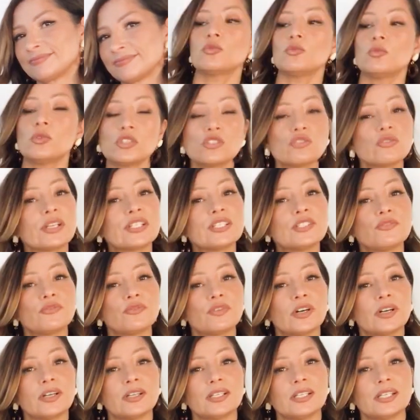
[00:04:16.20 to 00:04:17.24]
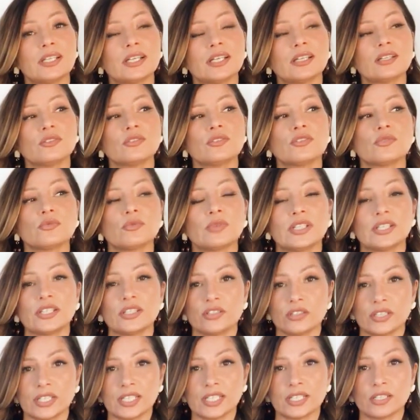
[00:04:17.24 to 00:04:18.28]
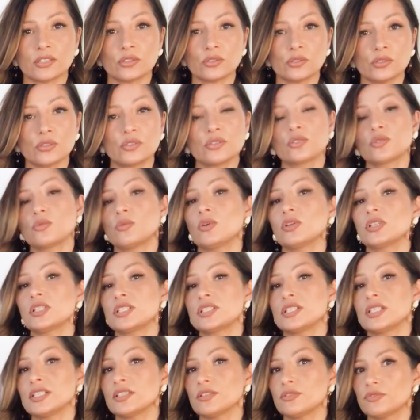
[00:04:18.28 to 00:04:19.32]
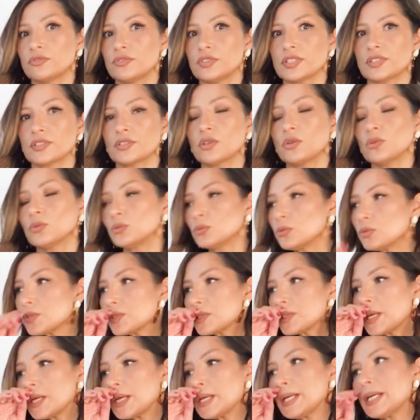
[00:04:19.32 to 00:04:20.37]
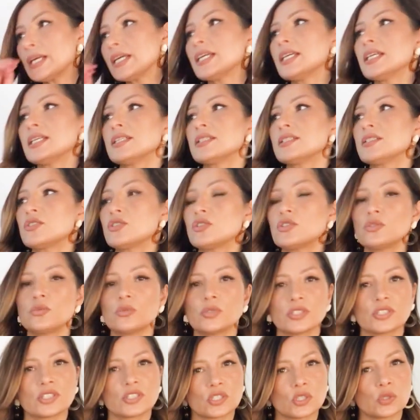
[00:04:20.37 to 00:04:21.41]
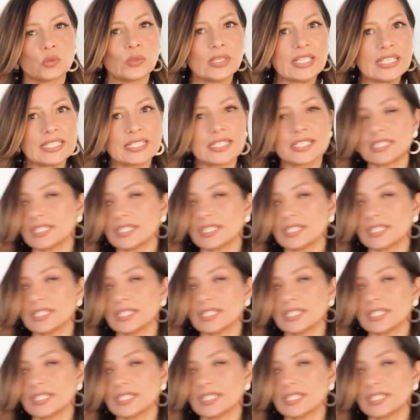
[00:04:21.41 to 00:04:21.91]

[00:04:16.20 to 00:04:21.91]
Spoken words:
One trick to find out whether you're getting a good quality of viscose is to do a squeeze